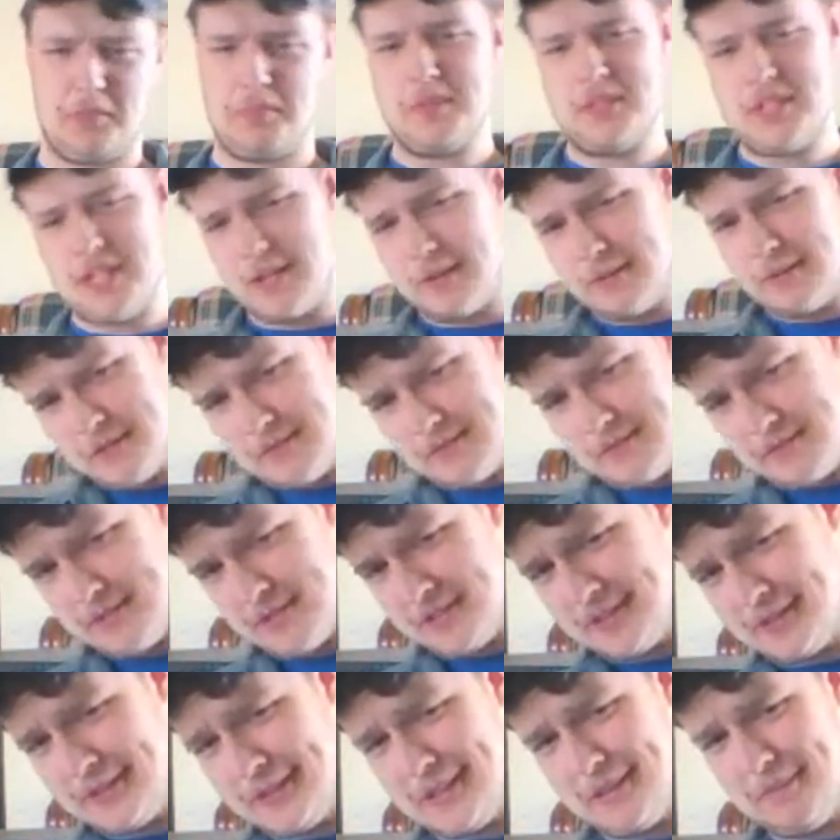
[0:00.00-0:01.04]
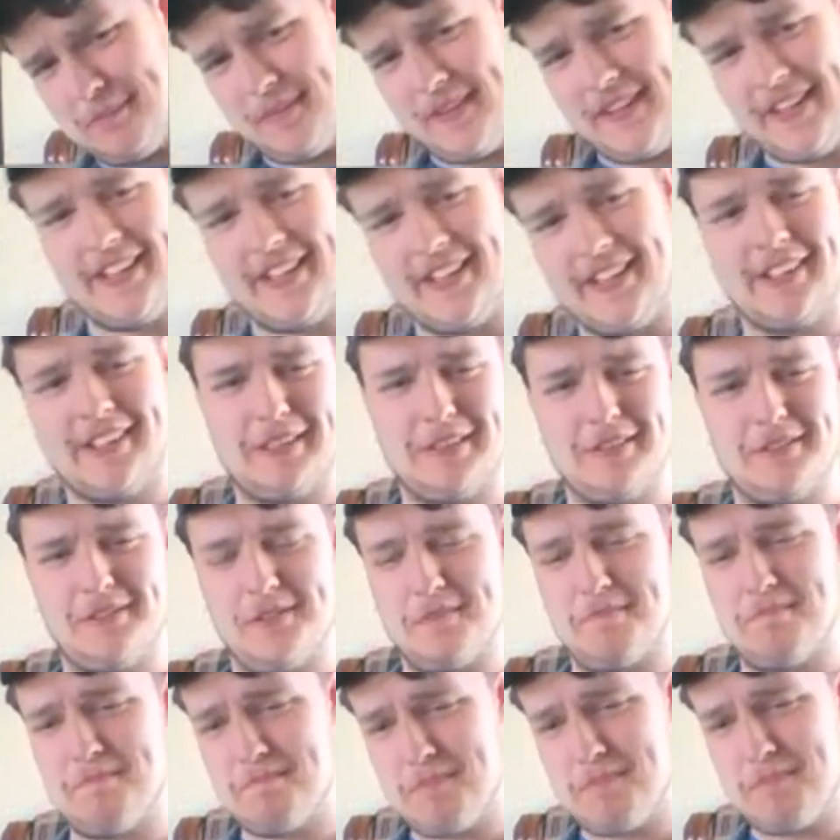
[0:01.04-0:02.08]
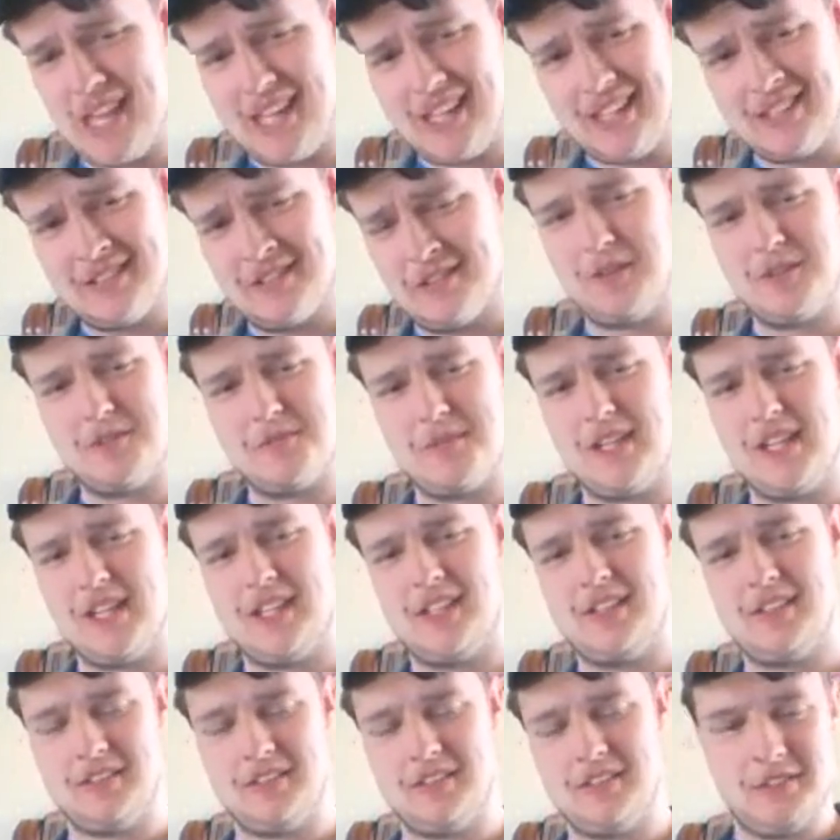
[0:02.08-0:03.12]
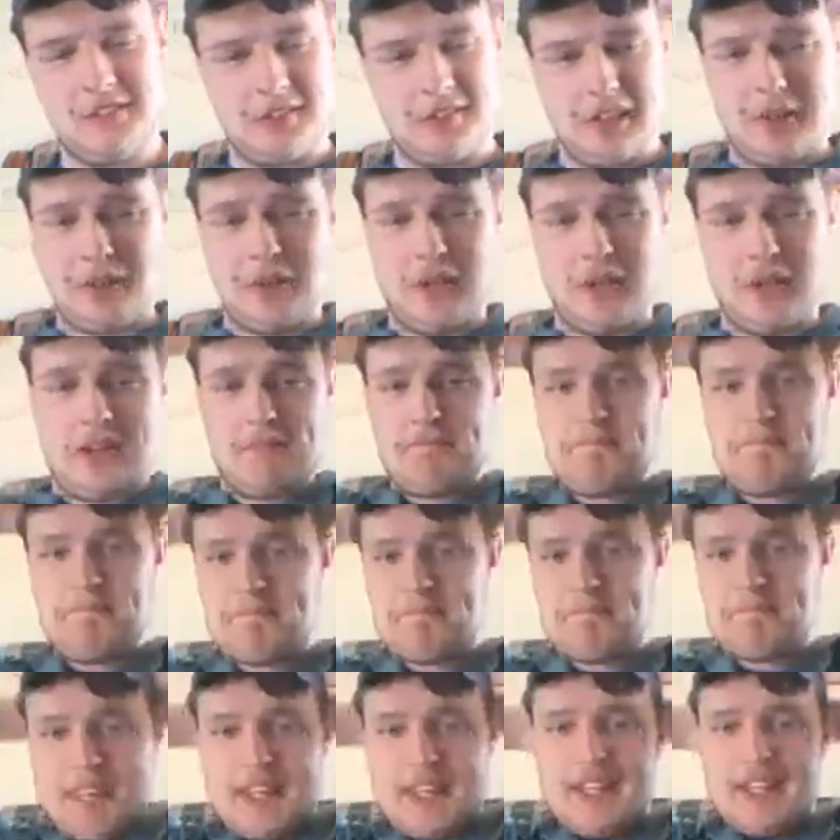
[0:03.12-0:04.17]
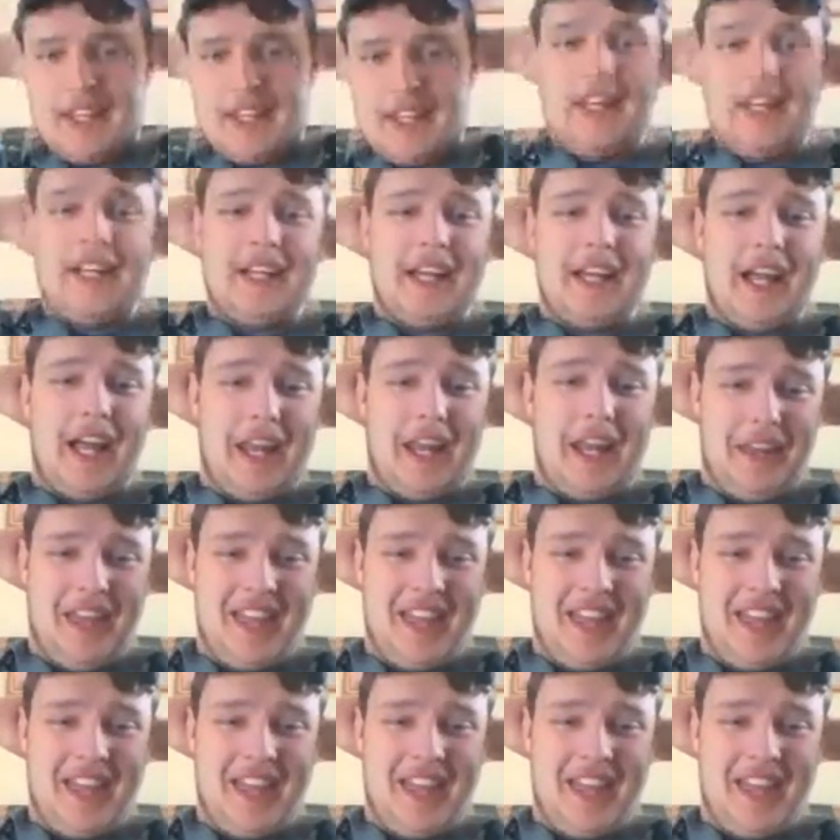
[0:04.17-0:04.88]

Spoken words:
sometimes some potato chips on top there, and some bacon or sandwich meat. Just load it up.